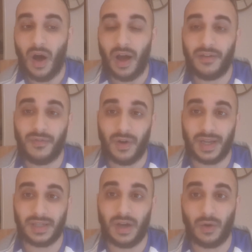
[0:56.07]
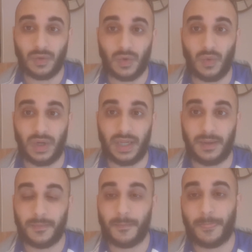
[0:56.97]
I find cold
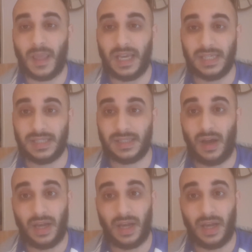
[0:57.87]
calling is,